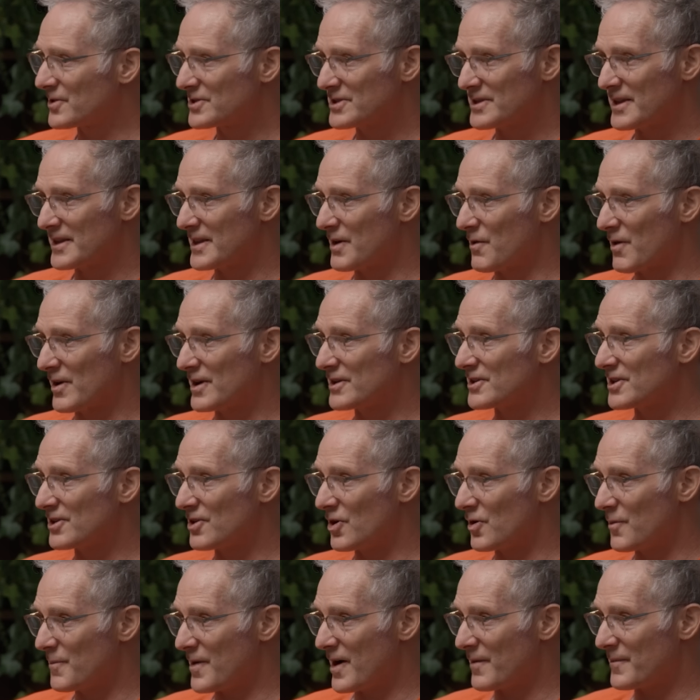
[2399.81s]
first thing they wanted to
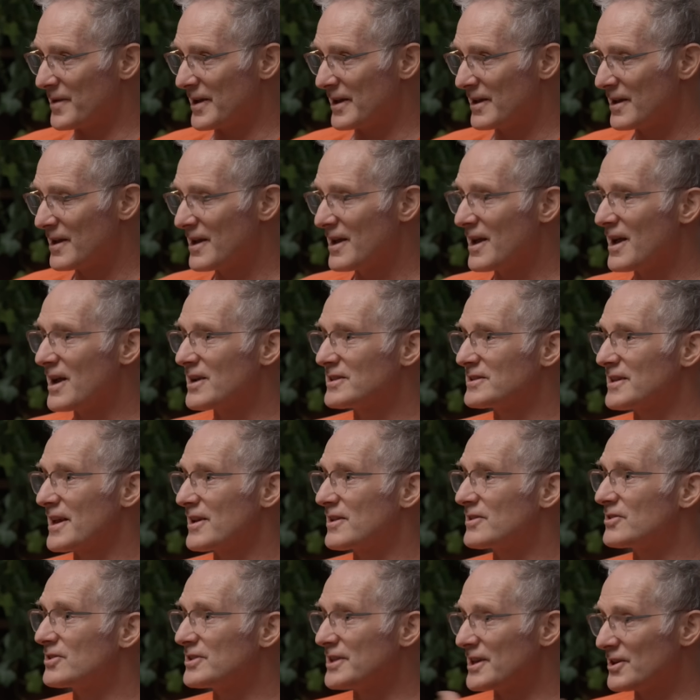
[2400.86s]
know about me is
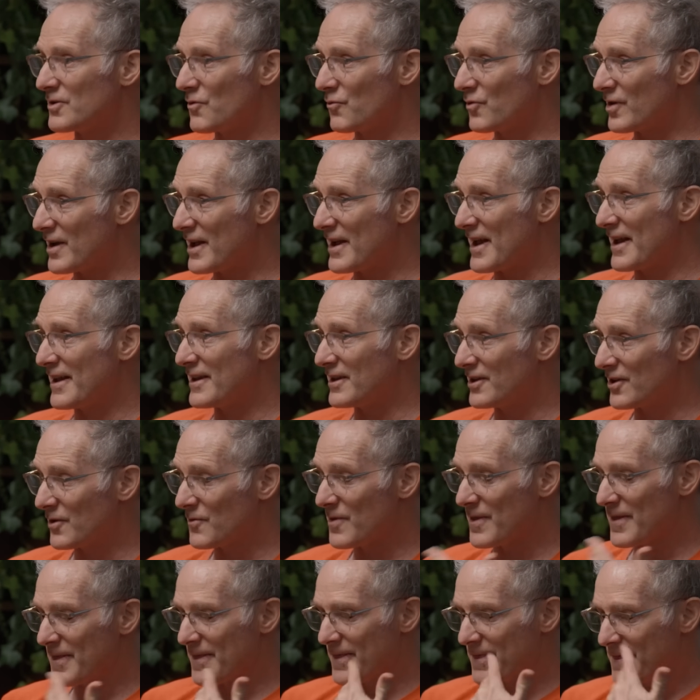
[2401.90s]
like,
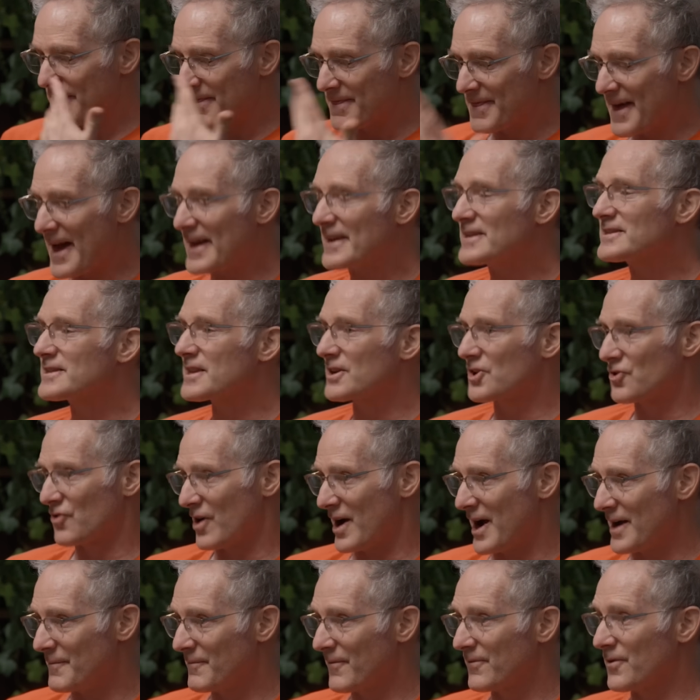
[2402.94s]
that is the
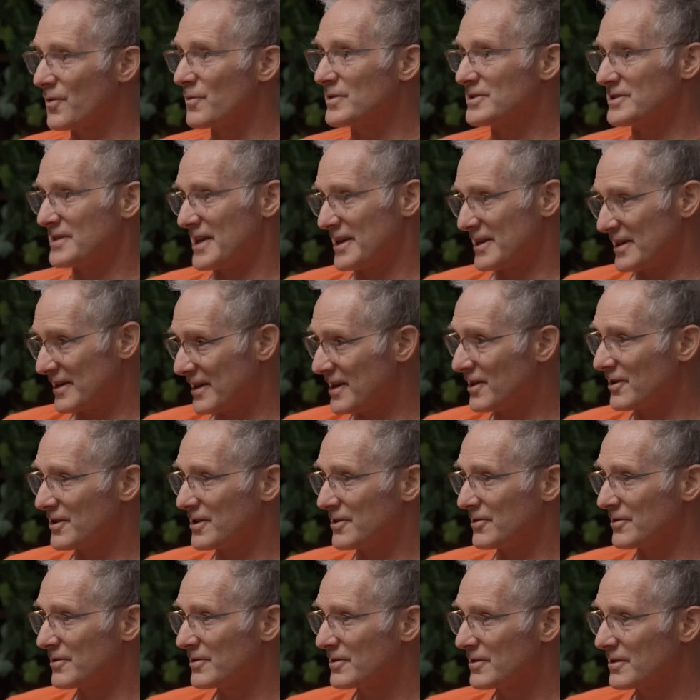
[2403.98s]
crime for which they can kill
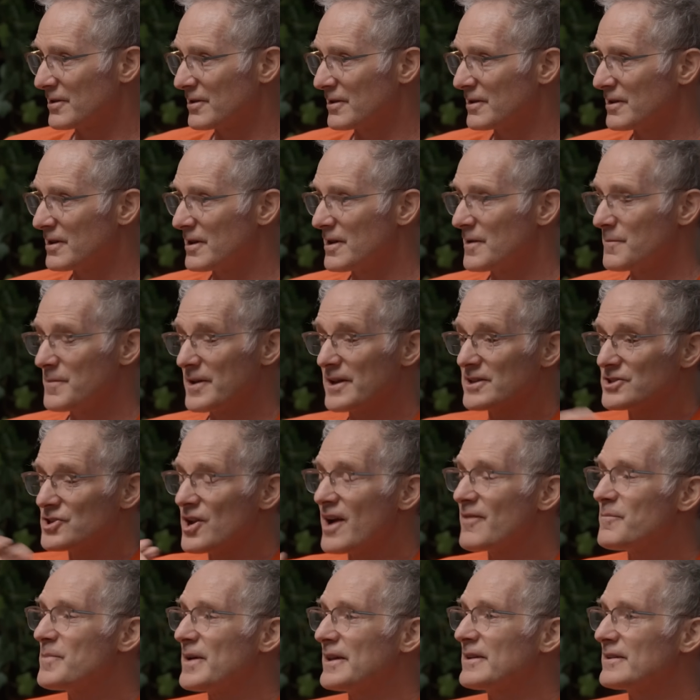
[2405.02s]
you. Because
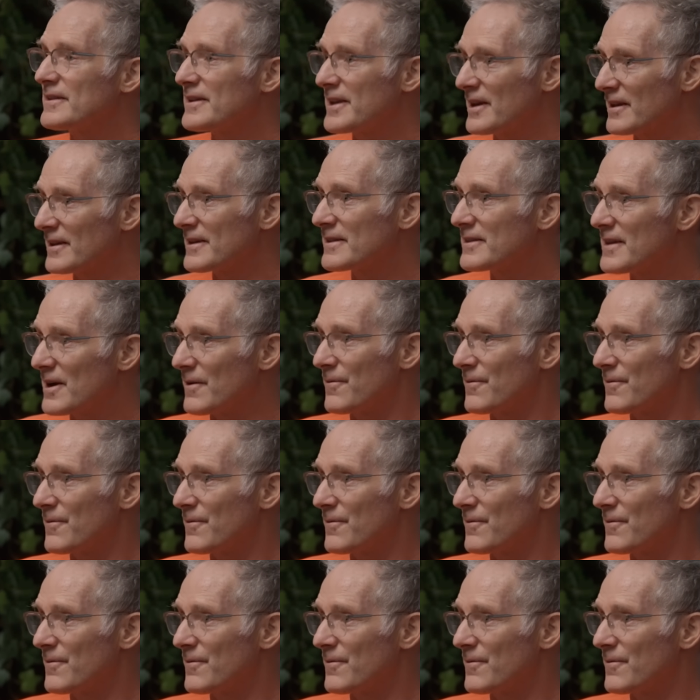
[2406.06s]
you have been killing